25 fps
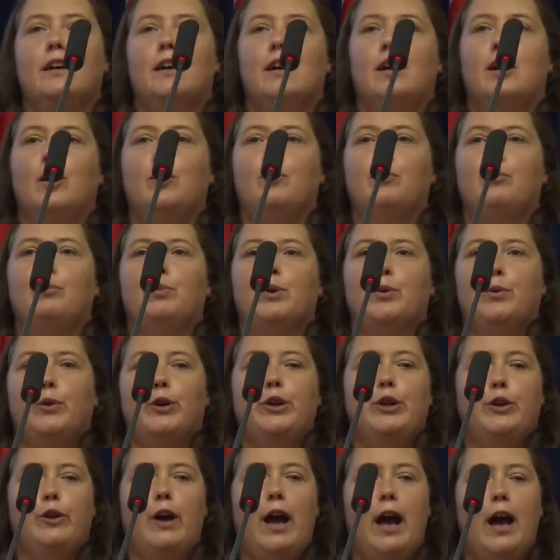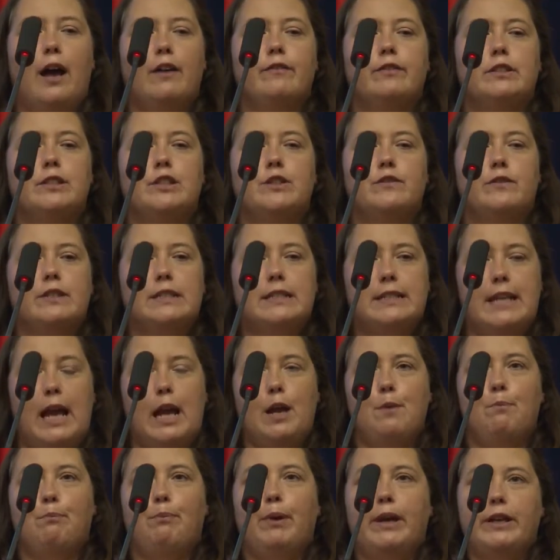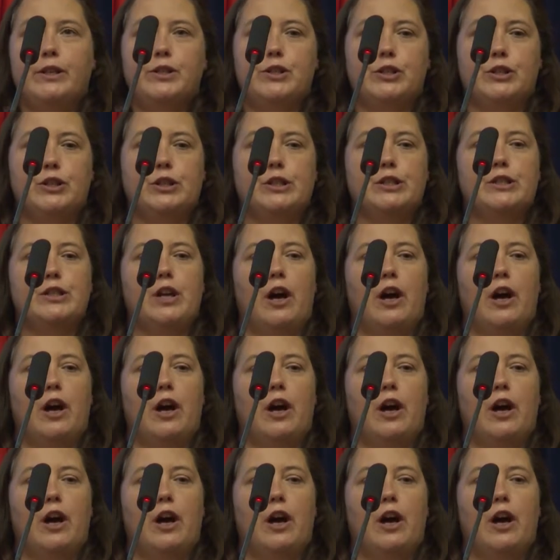But what you have is you have the same pictures